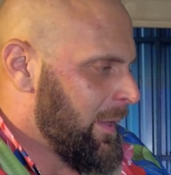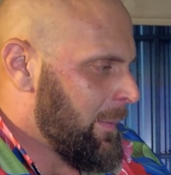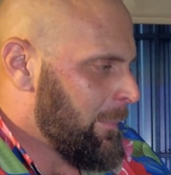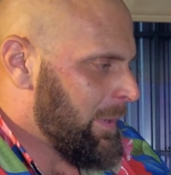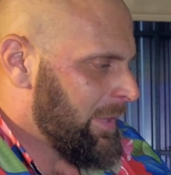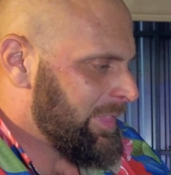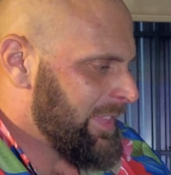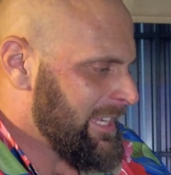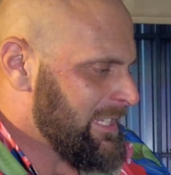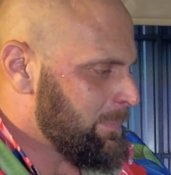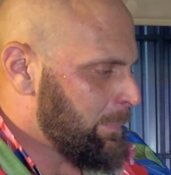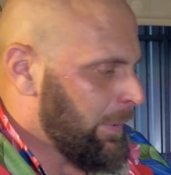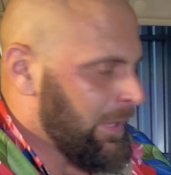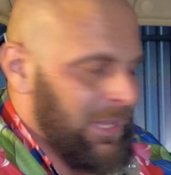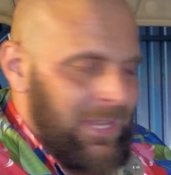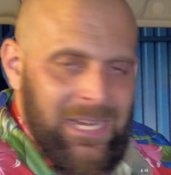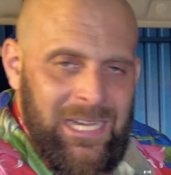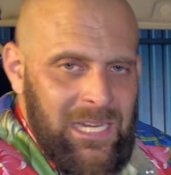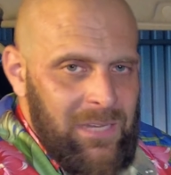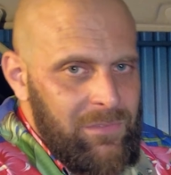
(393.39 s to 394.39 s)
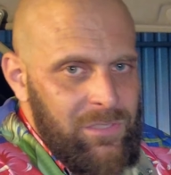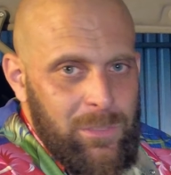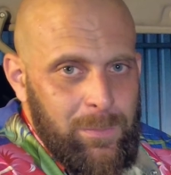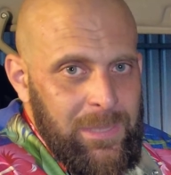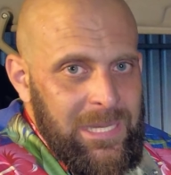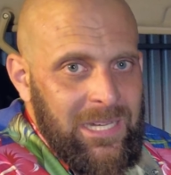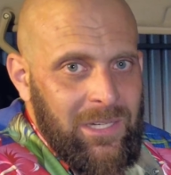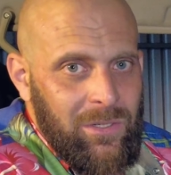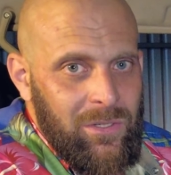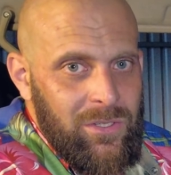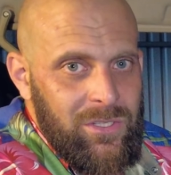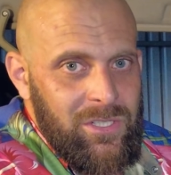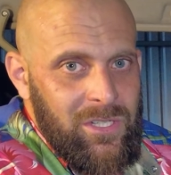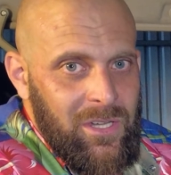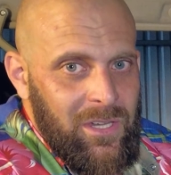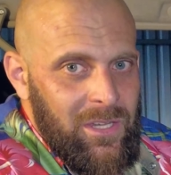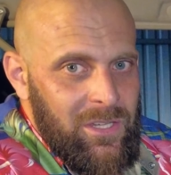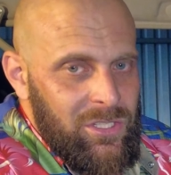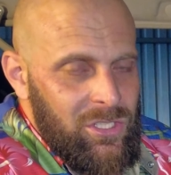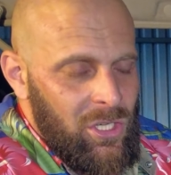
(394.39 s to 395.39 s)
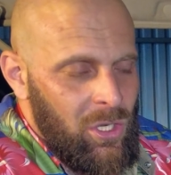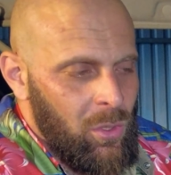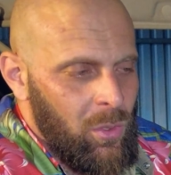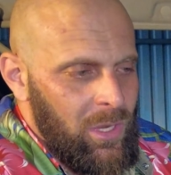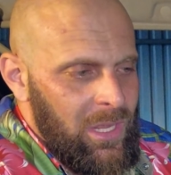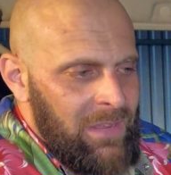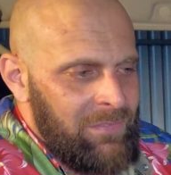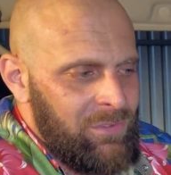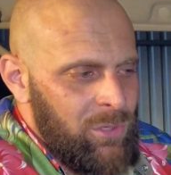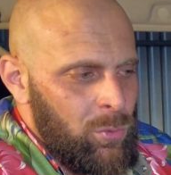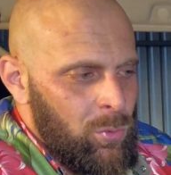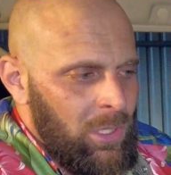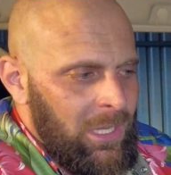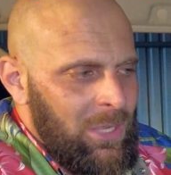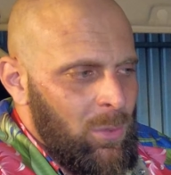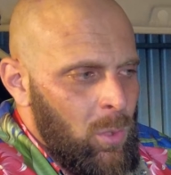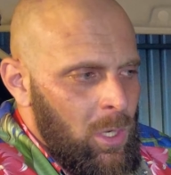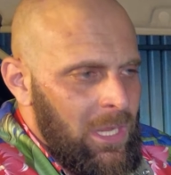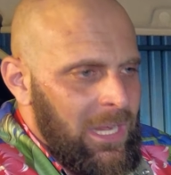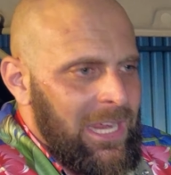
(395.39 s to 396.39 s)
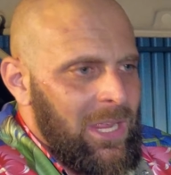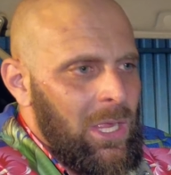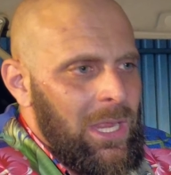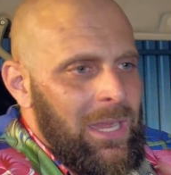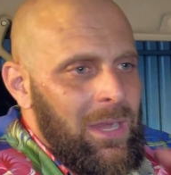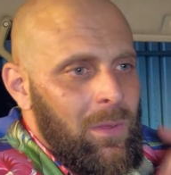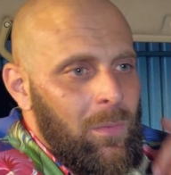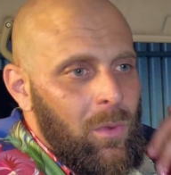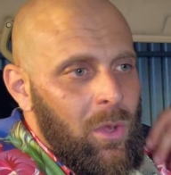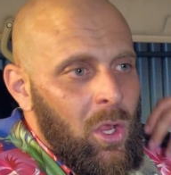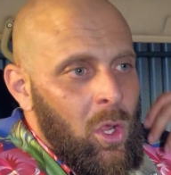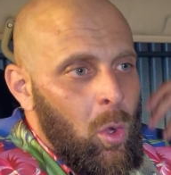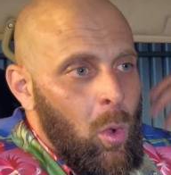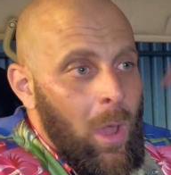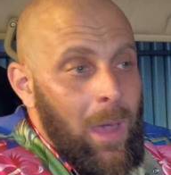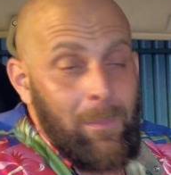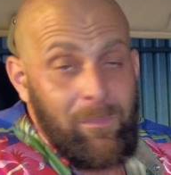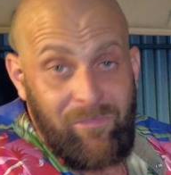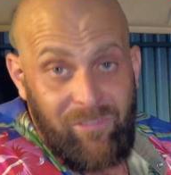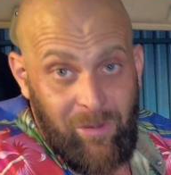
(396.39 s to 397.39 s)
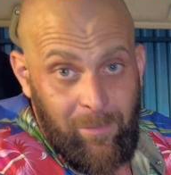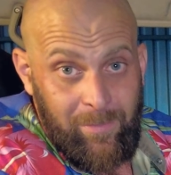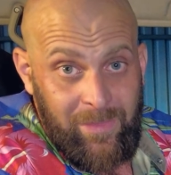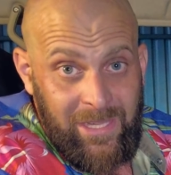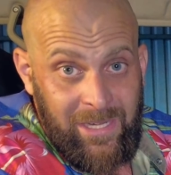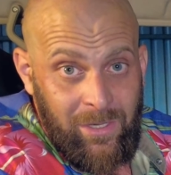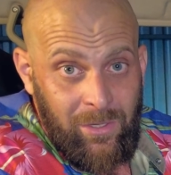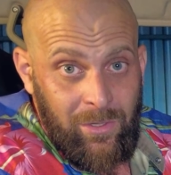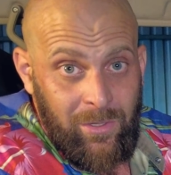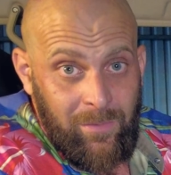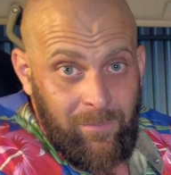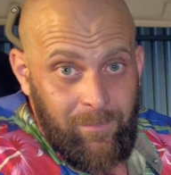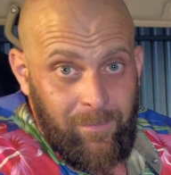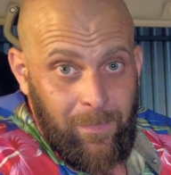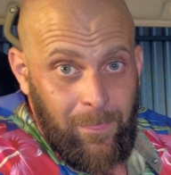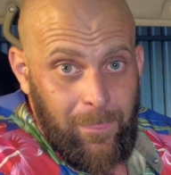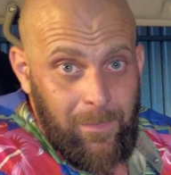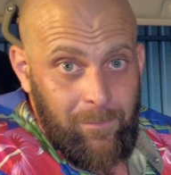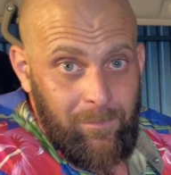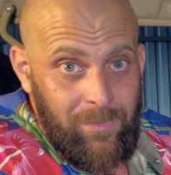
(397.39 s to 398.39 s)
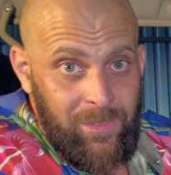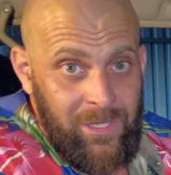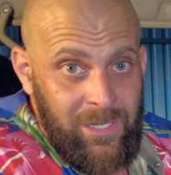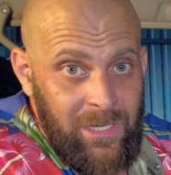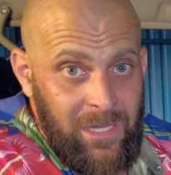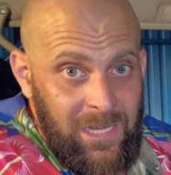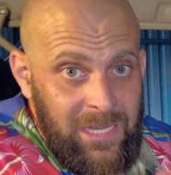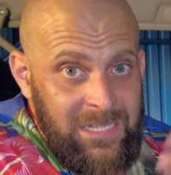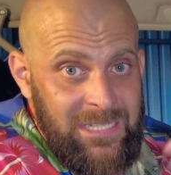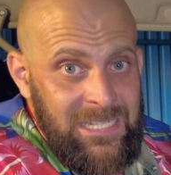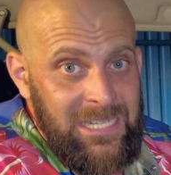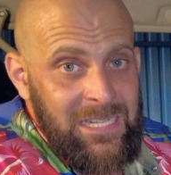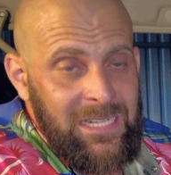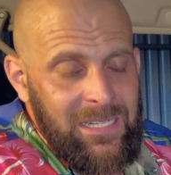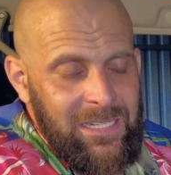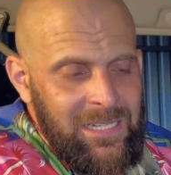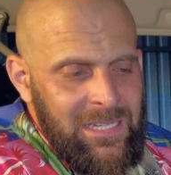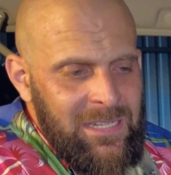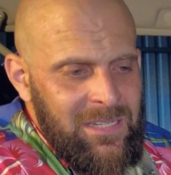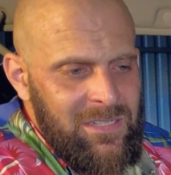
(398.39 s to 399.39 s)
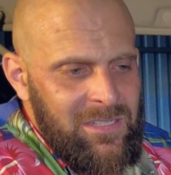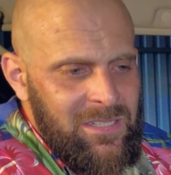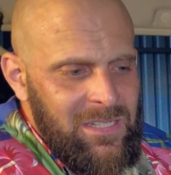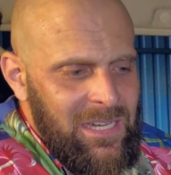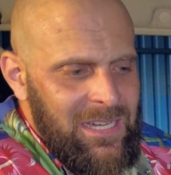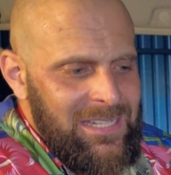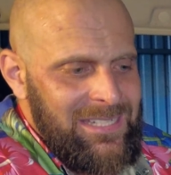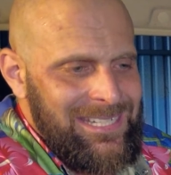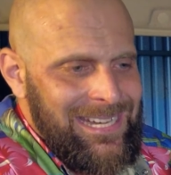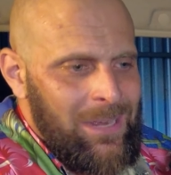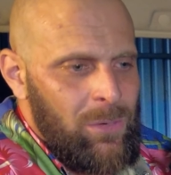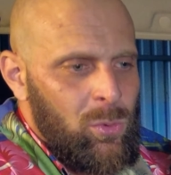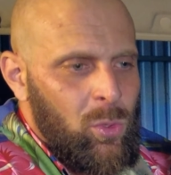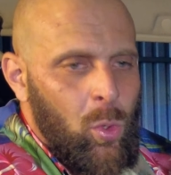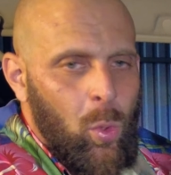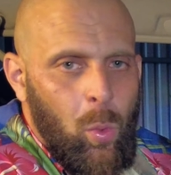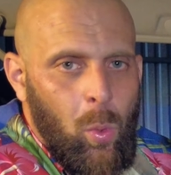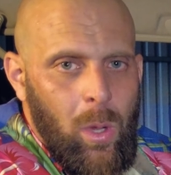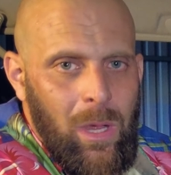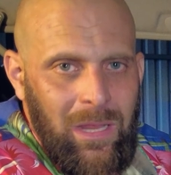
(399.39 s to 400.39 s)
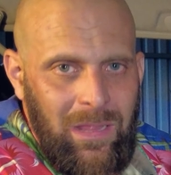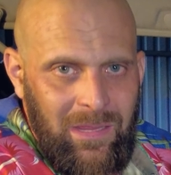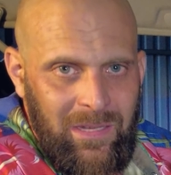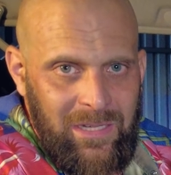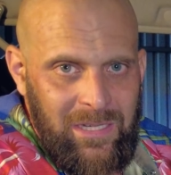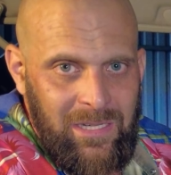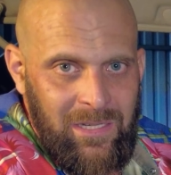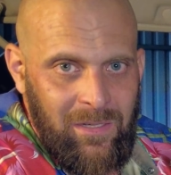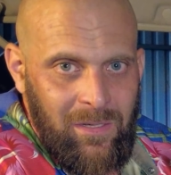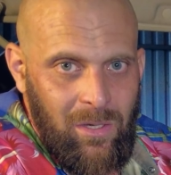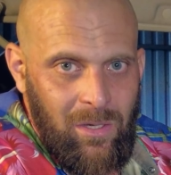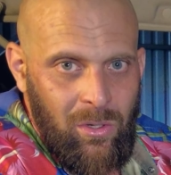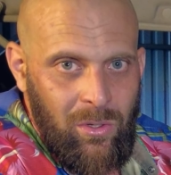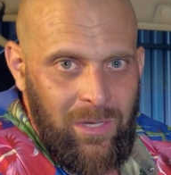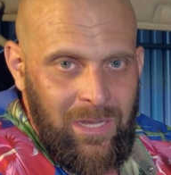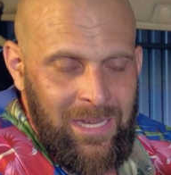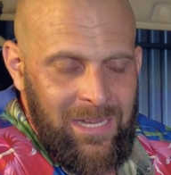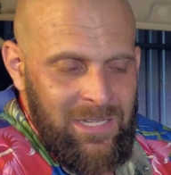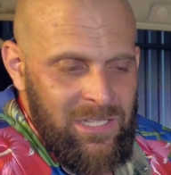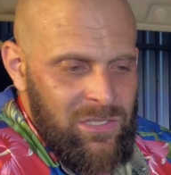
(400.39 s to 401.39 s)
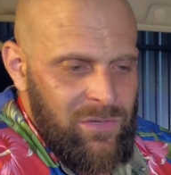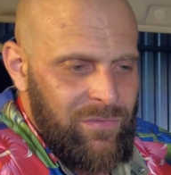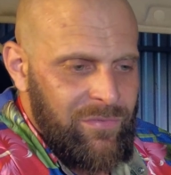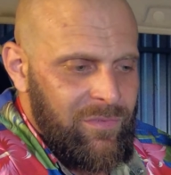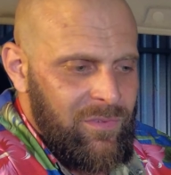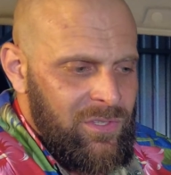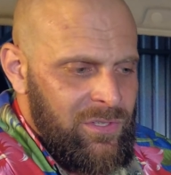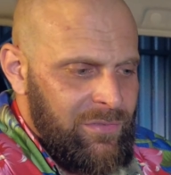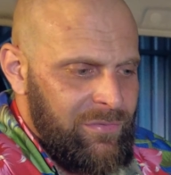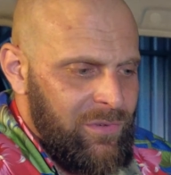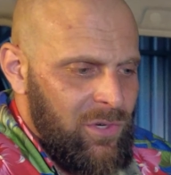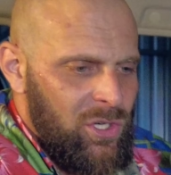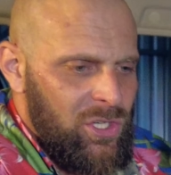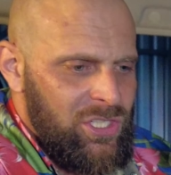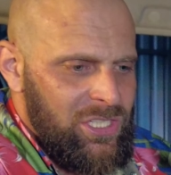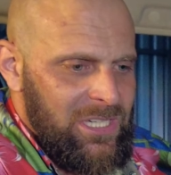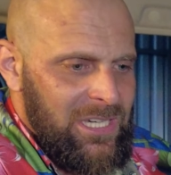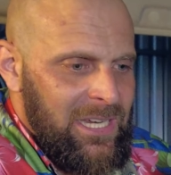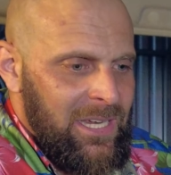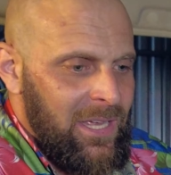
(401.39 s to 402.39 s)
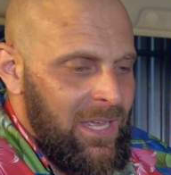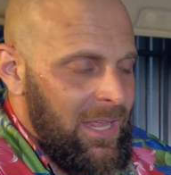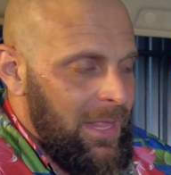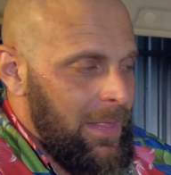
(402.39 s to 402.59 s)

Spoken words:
But that's plenty of speakers. So if you really want to go up from there, the idea is sound quality, okay, and diversity.